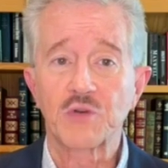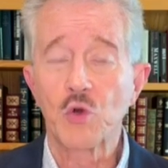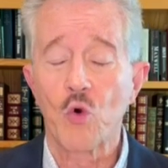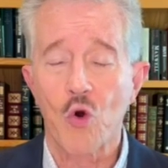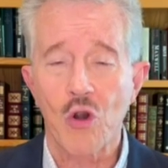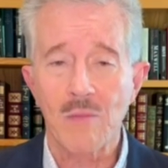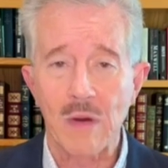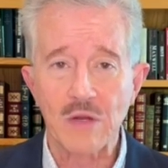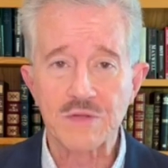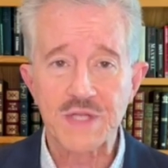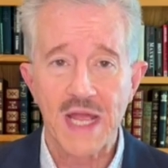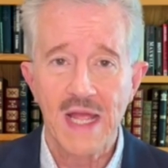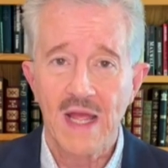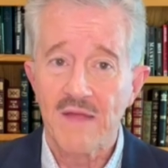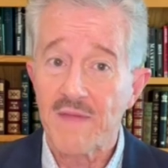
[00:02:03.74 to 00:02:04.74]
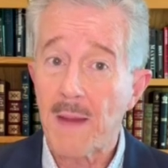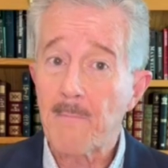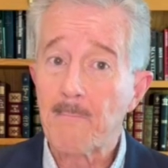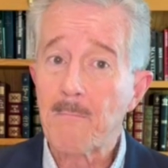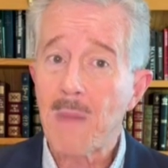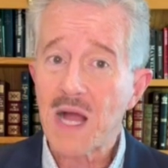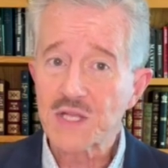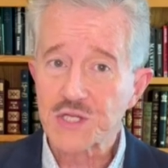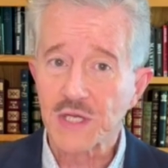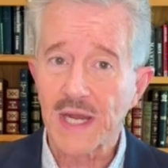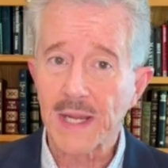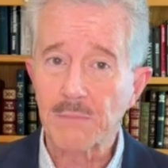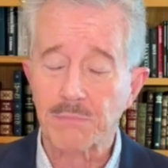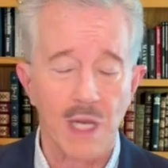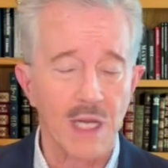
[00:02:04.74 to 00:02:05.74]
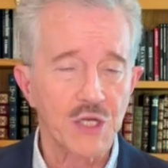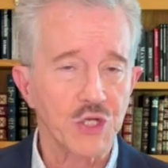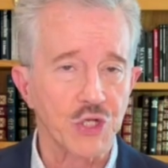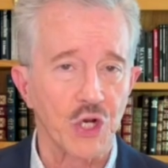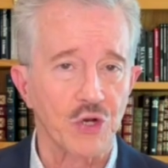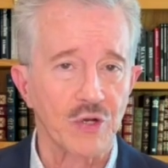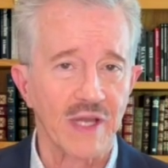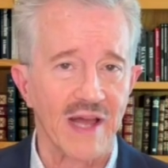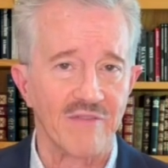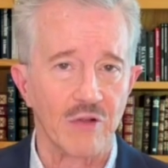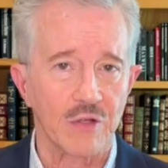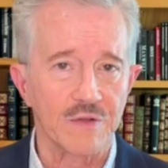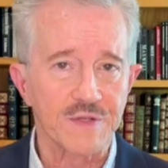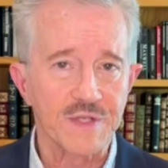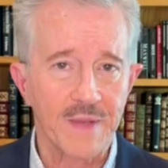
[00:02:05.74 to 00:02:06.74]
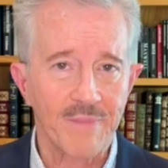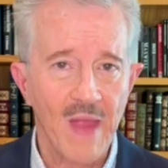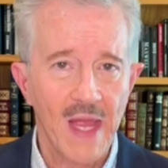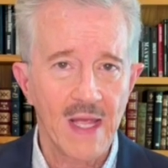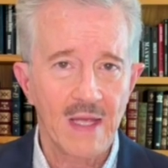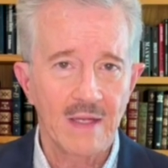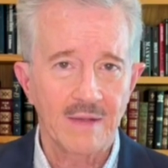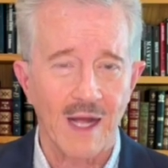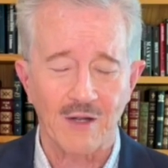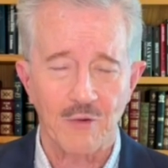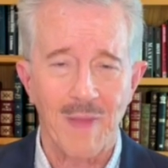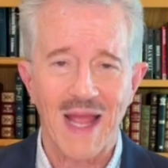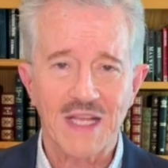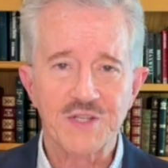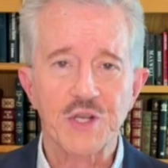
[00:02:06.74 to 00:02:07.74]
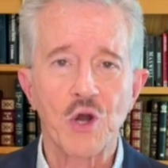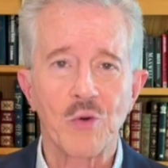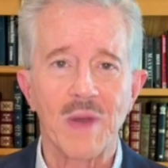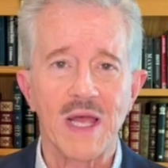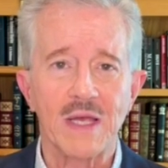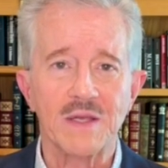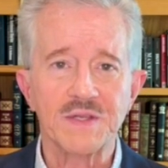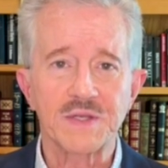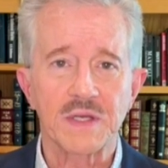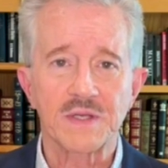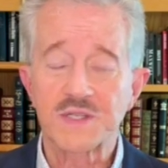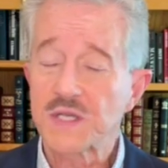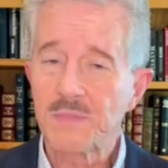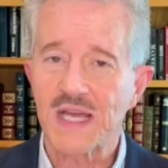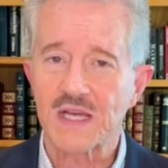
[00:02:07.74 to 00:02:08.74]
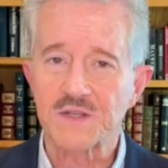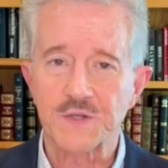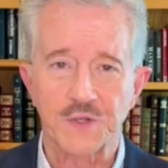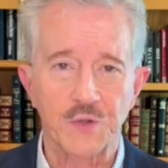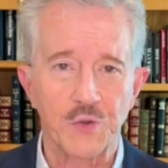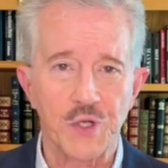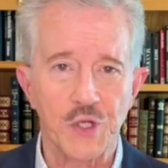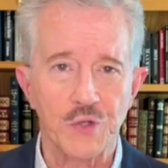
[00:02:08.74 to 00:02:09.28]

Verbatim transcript: two hormones that modulate blood sugar levels. Doctor Max Gomez, C B S two